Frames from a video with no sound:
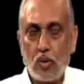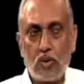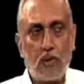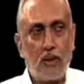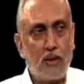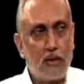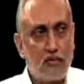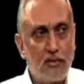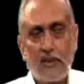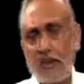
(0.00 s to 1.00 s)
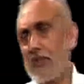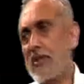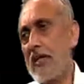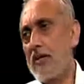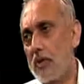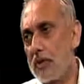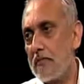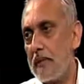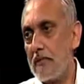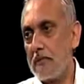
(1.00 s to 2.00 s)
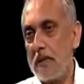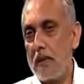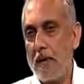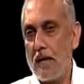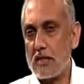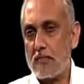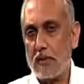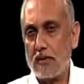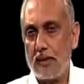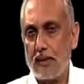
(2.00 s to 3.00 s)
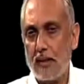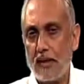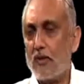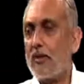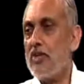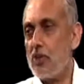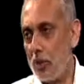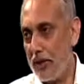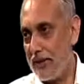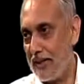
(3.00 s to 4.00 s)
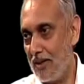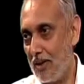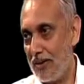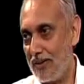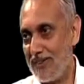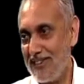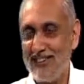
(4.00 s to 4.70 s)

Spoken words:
could, but with effort, I could remember my past, but then I don't enjoy it any longer.